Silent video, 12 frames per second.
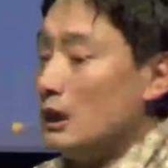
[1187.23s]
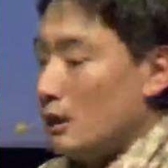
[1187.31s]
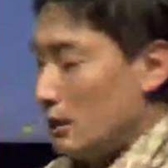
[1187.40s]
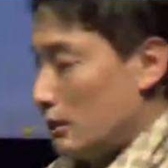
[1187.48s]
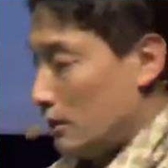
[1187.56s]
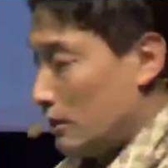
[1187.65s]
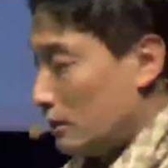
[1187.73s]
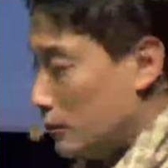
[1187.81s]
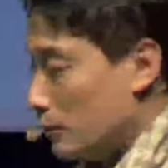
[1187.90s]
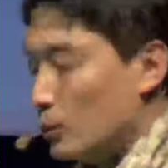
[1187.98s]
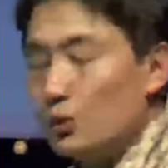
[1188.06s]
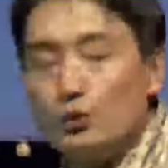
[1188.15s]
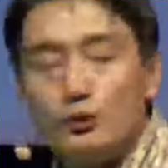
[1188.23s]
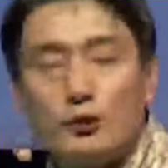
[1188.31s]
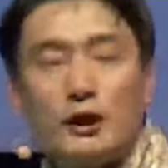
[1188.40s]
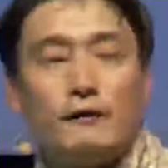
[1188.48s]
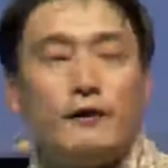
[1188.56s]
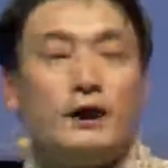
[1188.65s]
who do
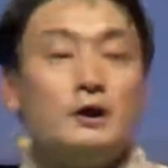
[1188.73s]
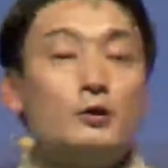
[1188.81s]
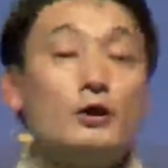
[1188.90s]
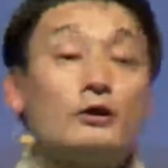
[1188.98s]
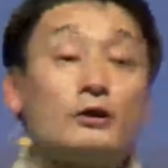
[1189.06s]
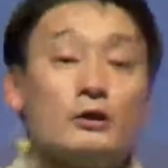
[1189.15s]
not have adequate